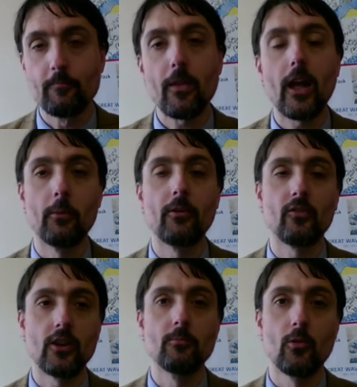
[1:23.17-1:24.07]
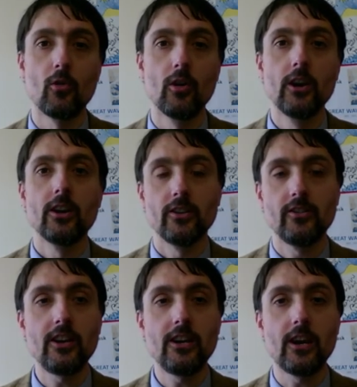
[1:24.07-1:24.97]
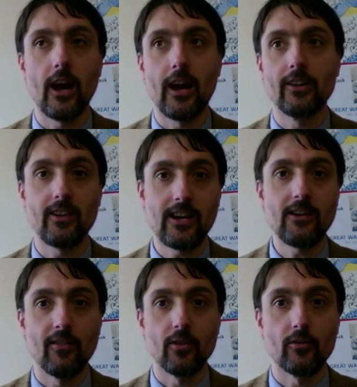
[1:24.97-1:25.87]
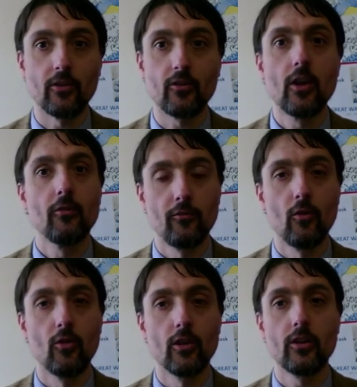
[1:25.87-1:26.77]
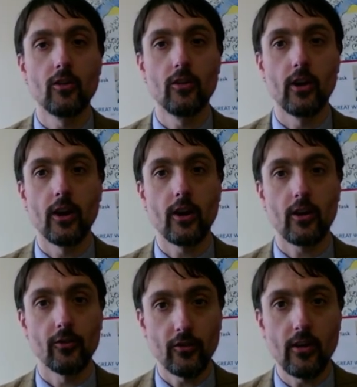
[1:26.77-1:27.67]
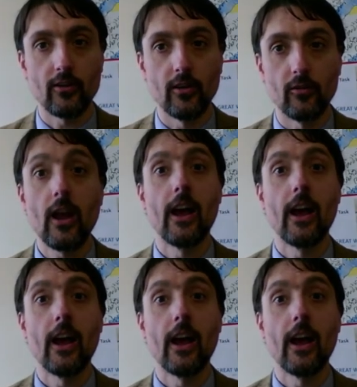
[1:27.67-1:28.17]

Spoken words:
and we've seen more D and E voters for the Conservatives,